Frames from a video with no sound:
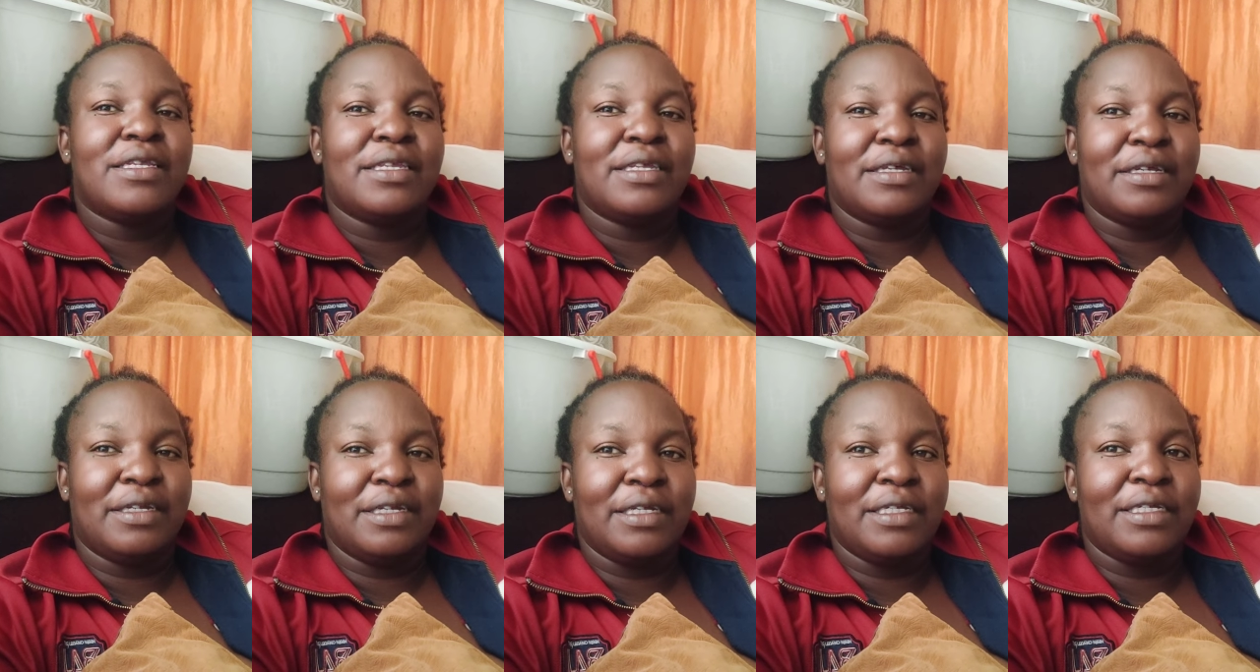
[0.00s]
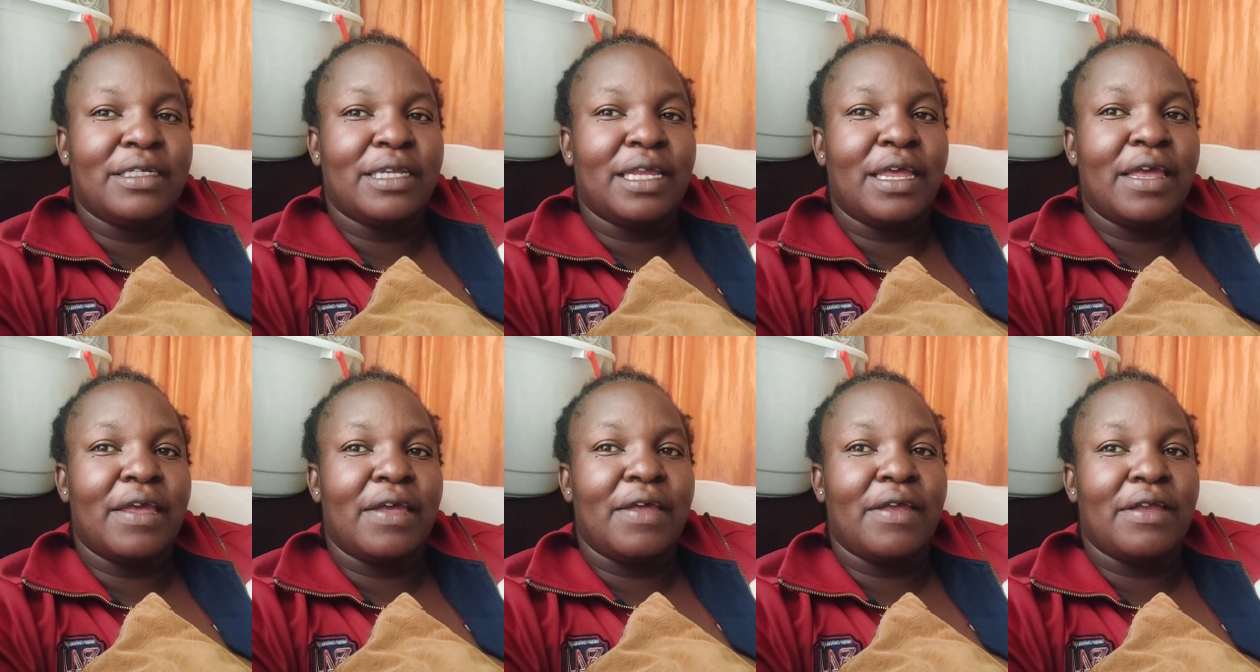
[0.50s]
greet
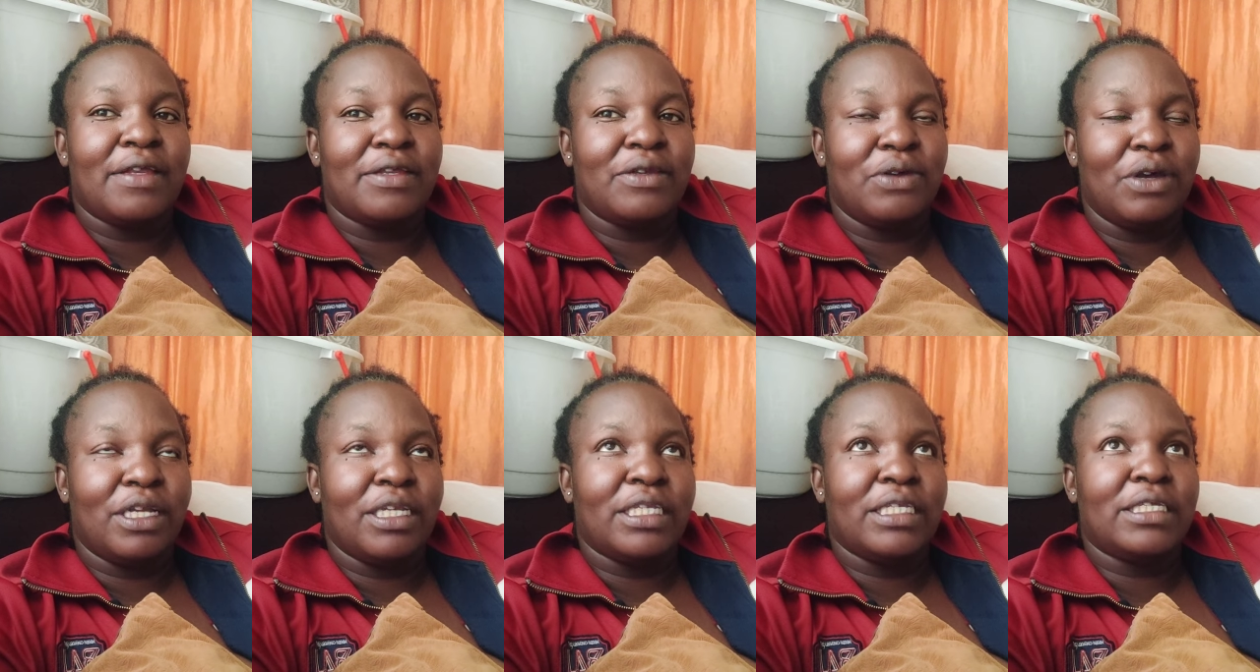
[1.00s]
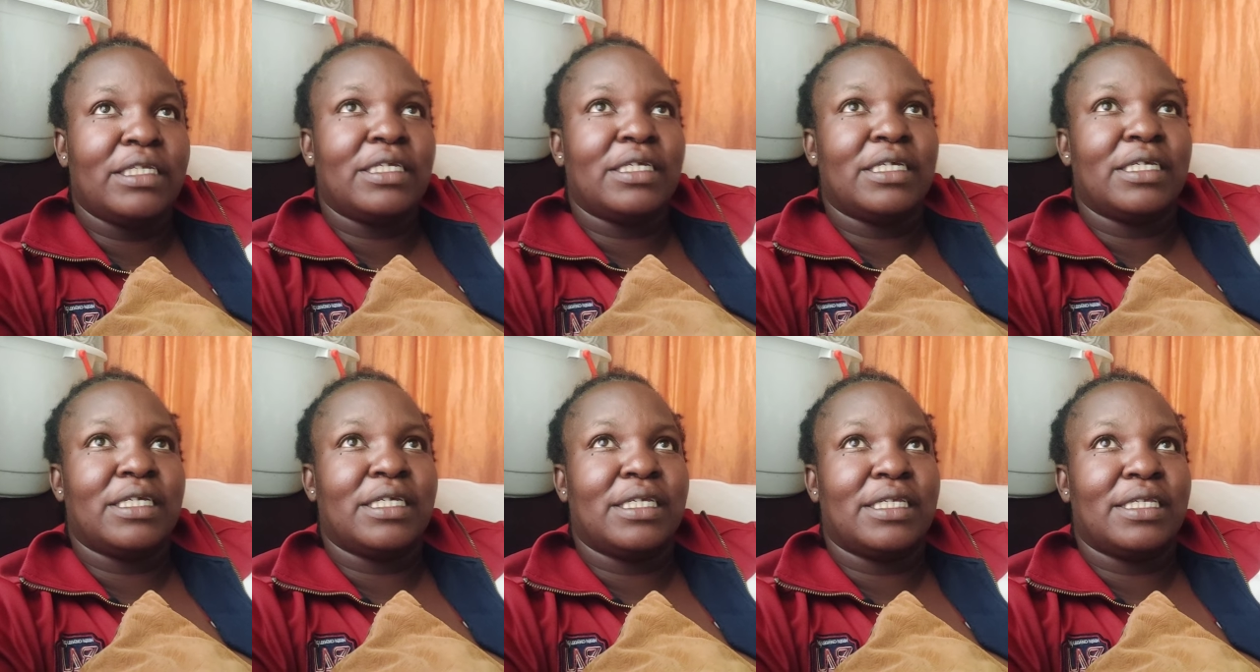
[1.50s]
your
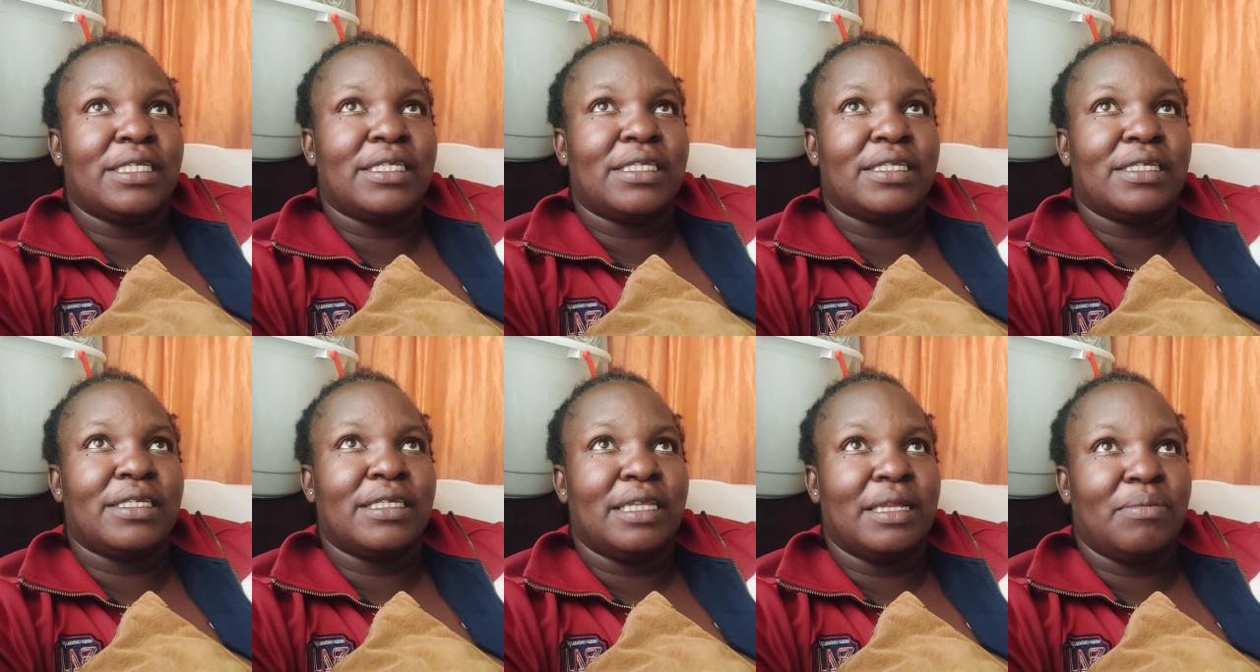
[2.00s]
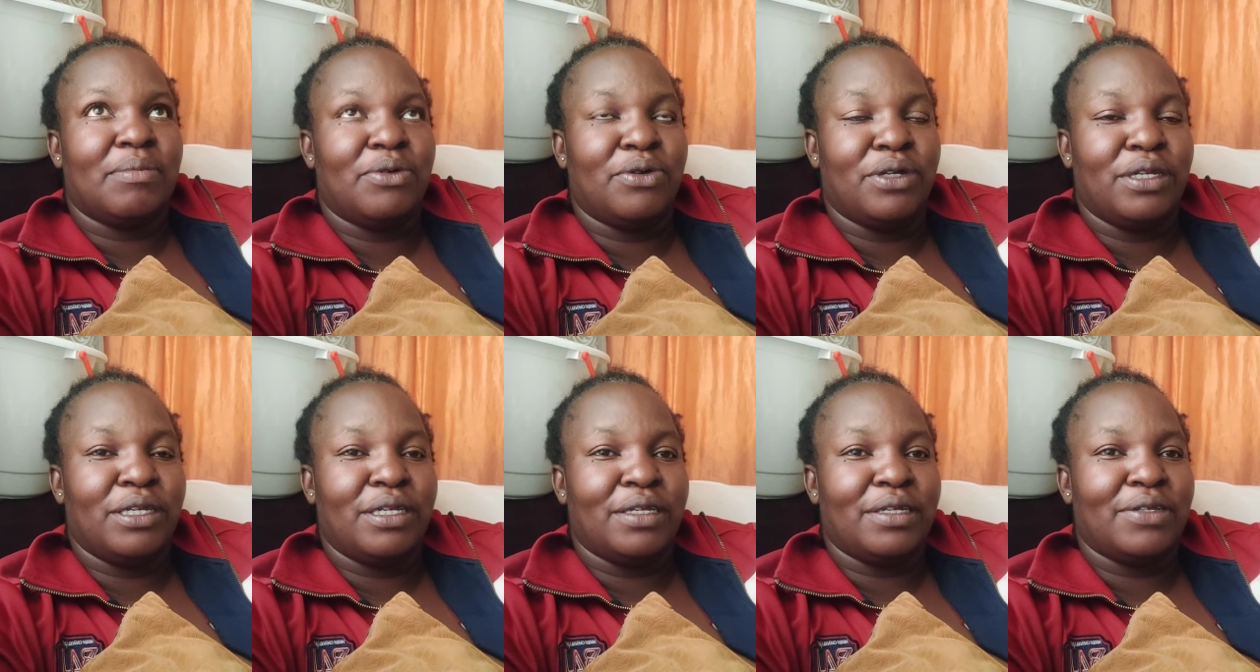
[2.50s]
teachers in the
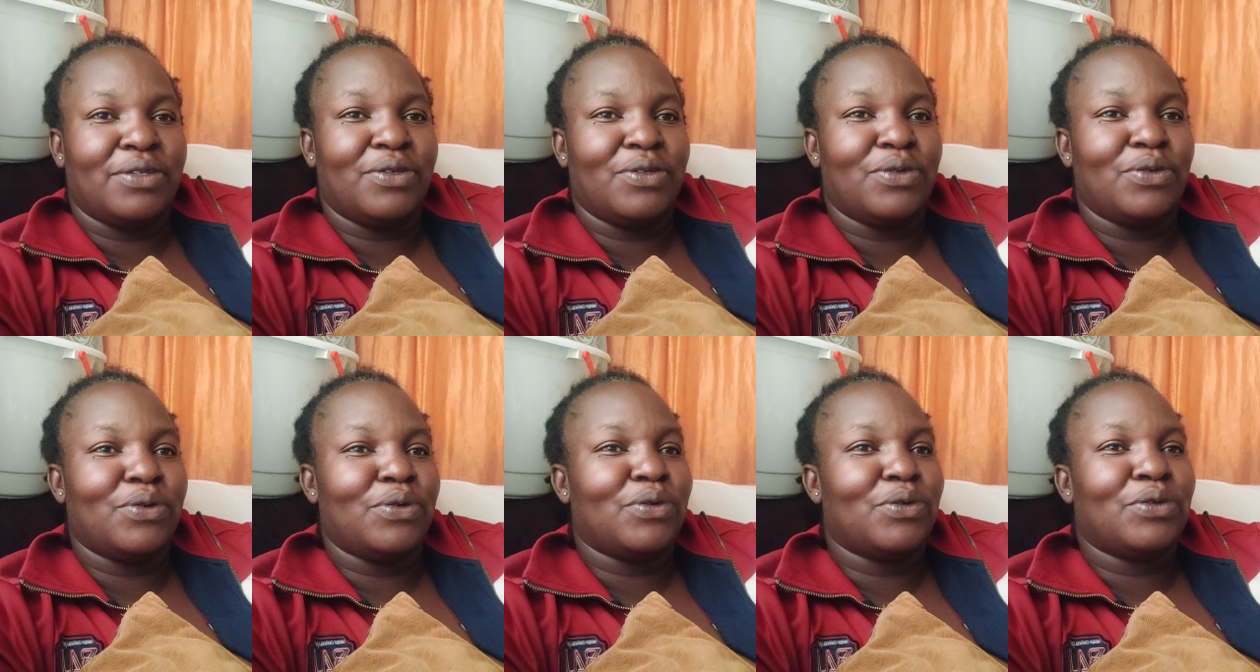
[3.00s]
morning. So